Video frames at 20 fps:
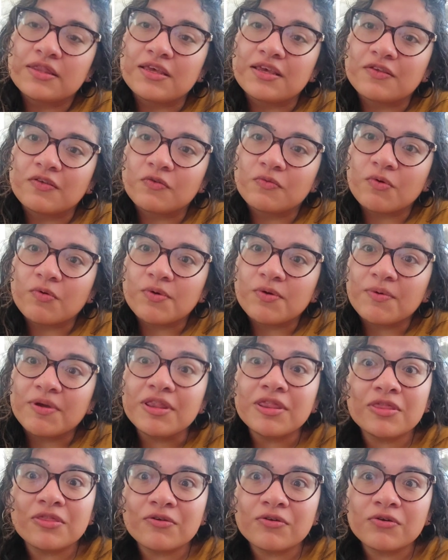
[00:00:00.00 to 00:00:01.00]
this is what we
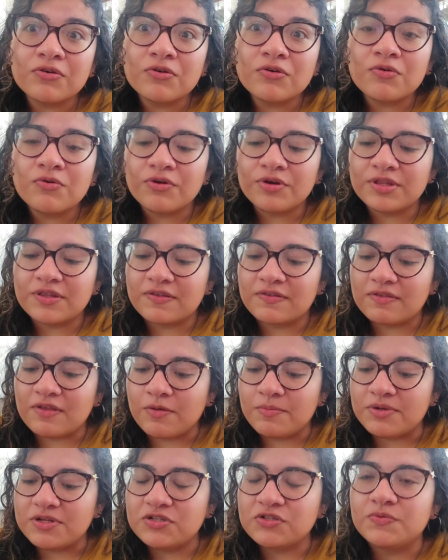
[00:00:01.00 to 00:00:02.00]
went through, or this
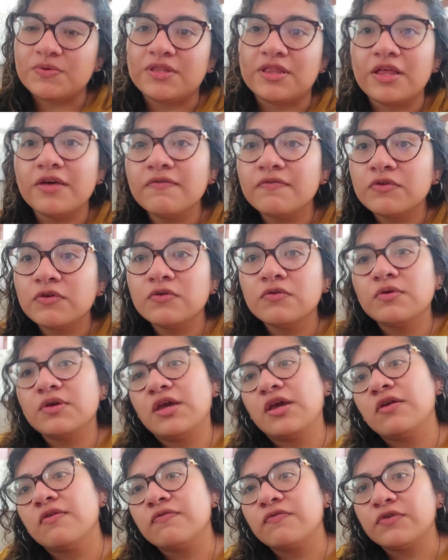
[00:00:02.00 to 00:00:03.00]
is how much we love you
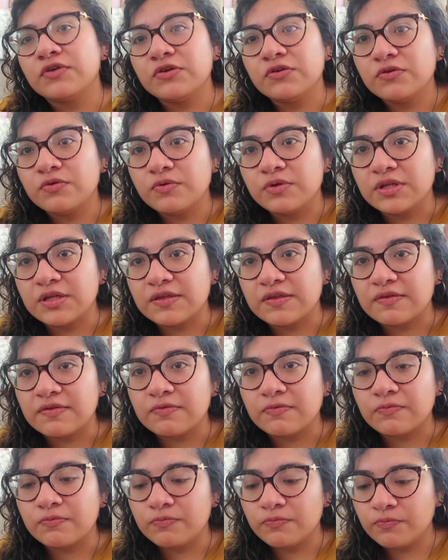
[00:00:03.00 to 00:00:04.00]
and care for you, and this
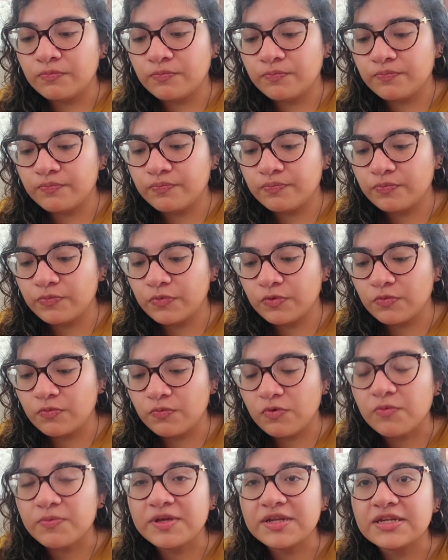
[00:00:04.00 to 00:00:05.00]
is
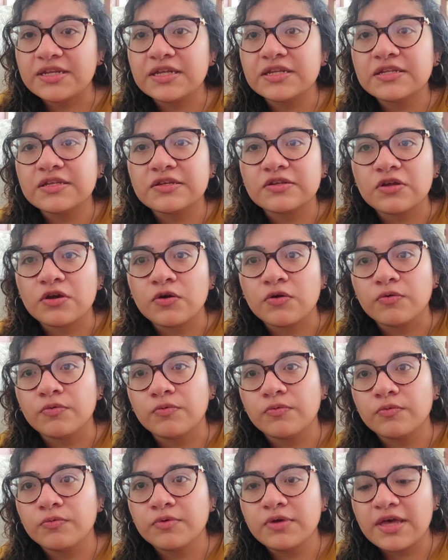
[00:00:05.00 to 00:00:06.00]
what we did
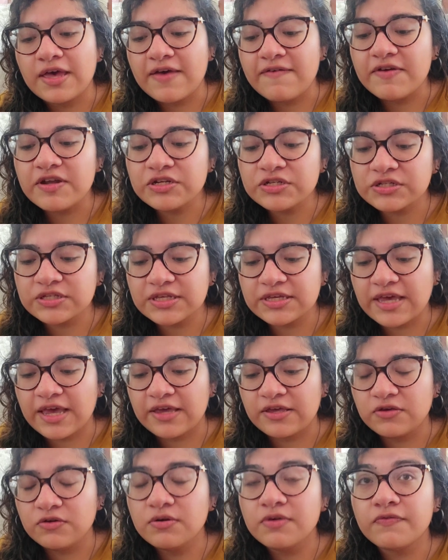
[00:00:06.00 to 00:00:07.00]
to, eventually
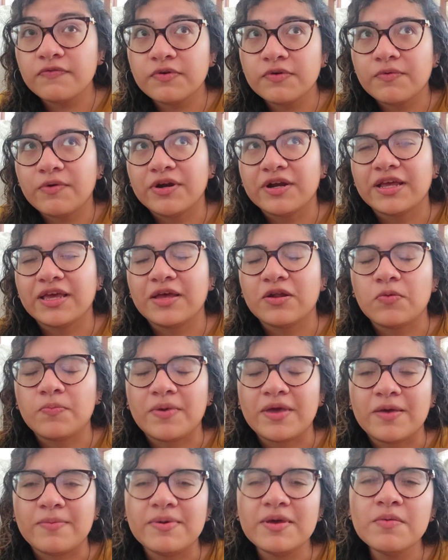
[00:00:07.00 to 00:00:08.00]
get you if we were to get a
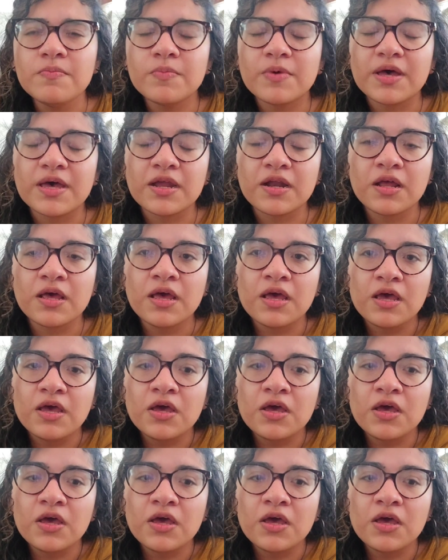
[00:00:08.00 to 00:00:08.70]
baby. But